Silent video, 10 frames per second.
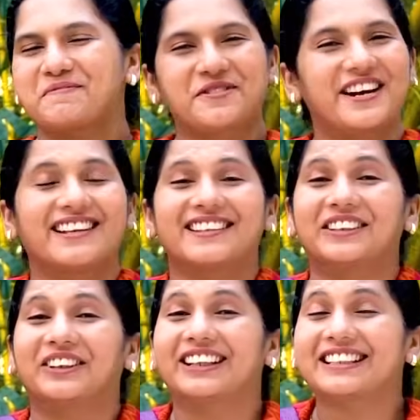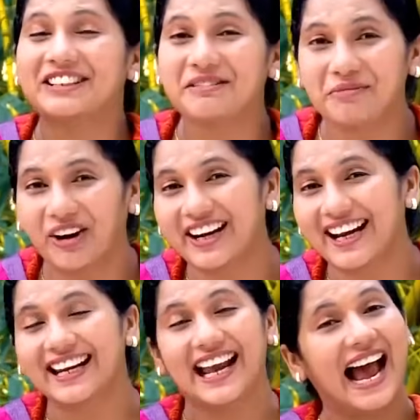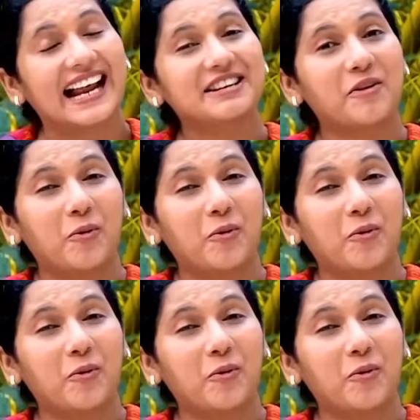Praise the Lord, good morning, and